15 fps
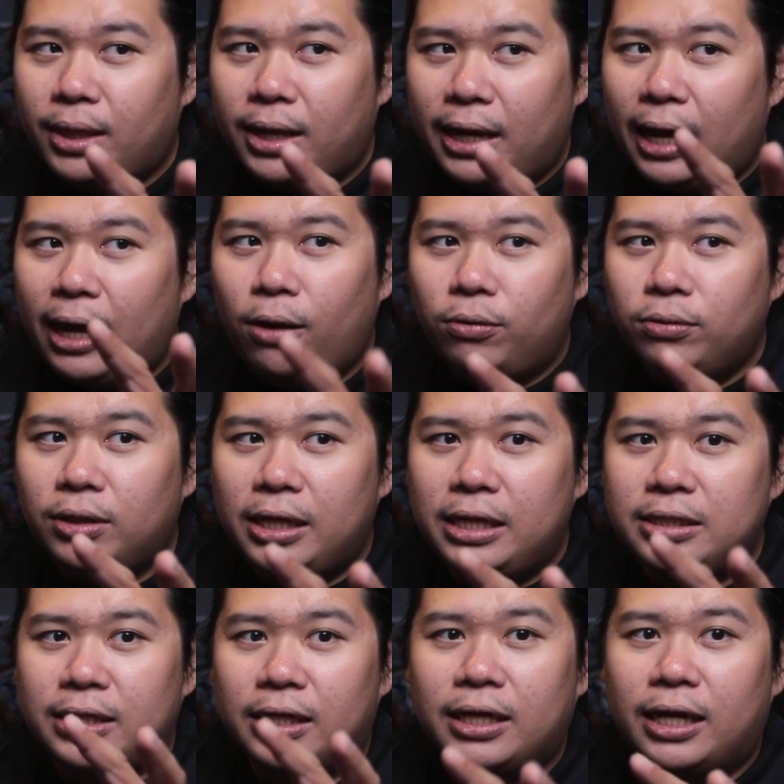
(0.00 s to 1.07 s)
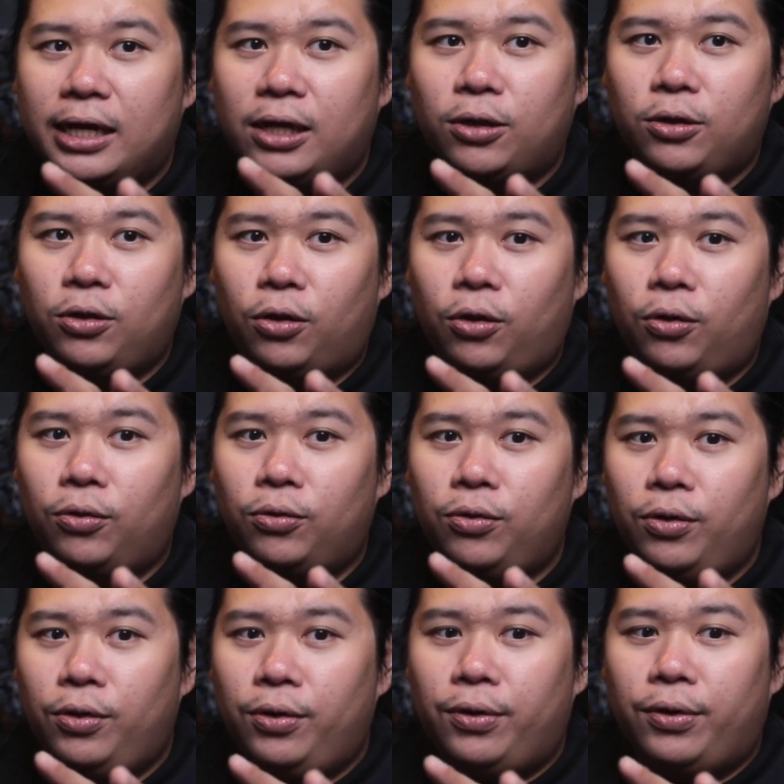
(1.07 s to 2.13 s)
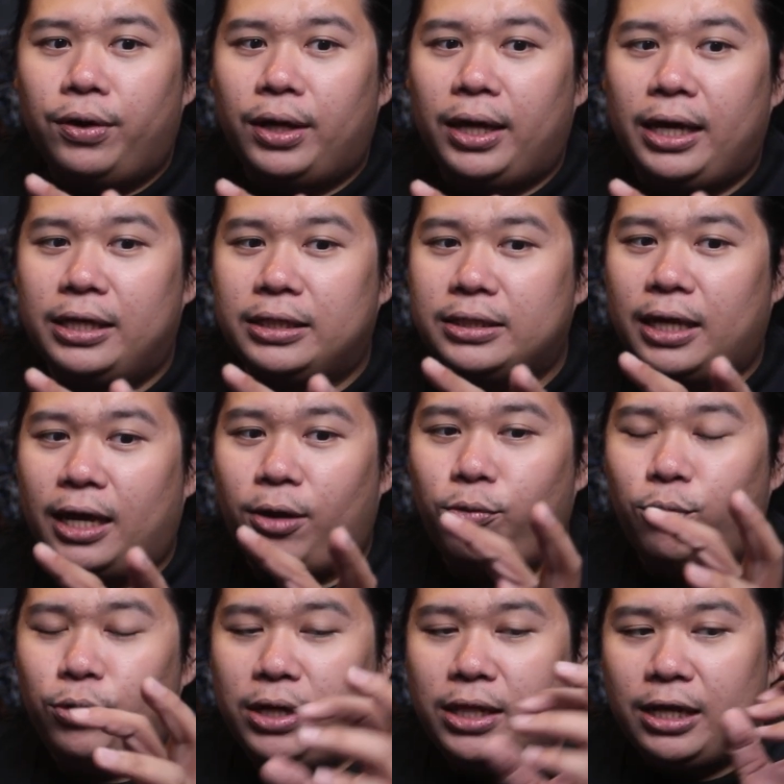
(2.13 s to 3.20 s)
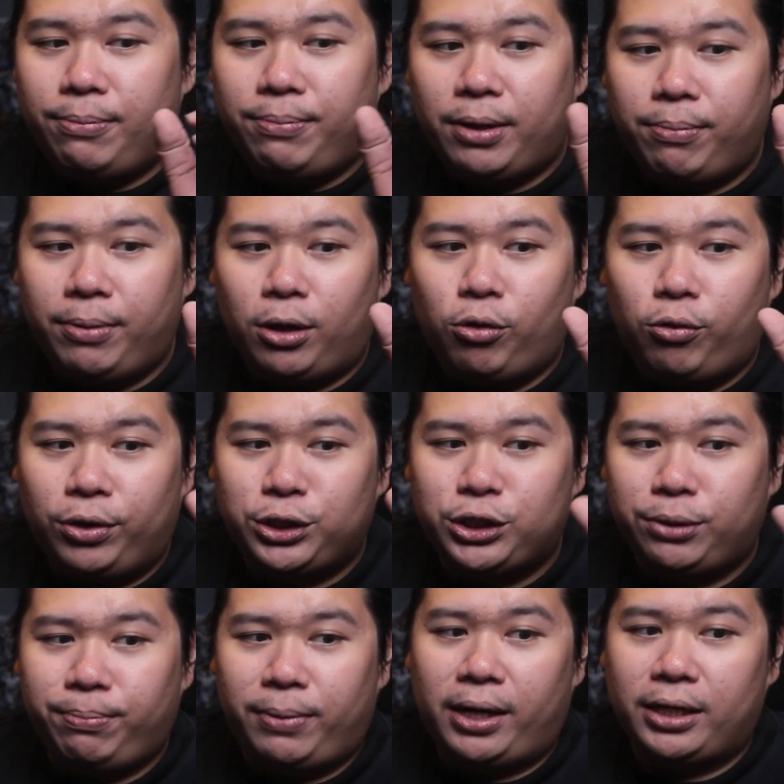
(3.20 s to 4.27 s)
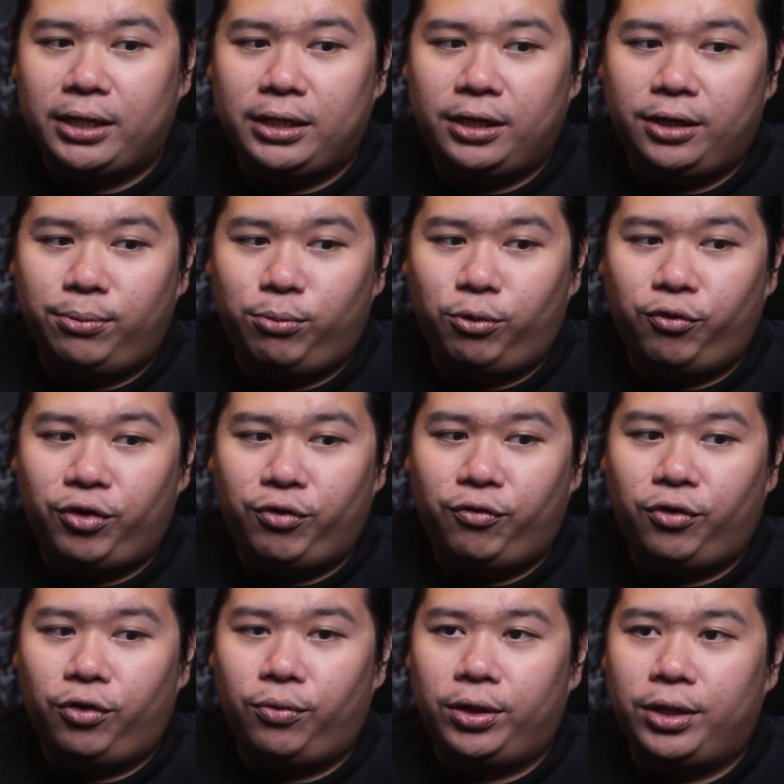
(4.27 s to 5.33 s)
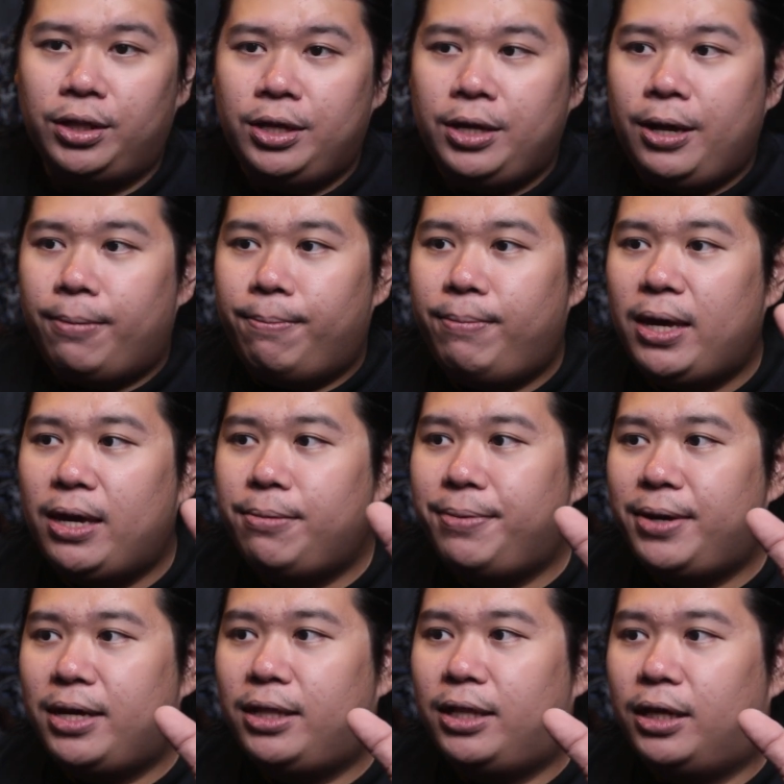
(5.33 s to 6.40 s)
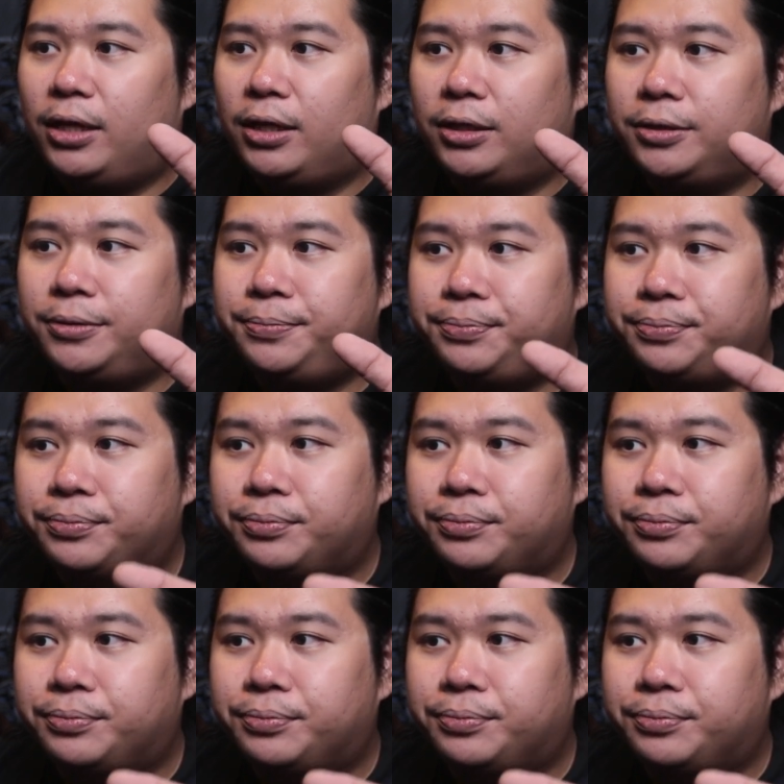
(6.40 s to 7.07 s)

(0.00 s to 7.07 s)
how things are gonna go is a really big, big question mark here moving forward. Maybe the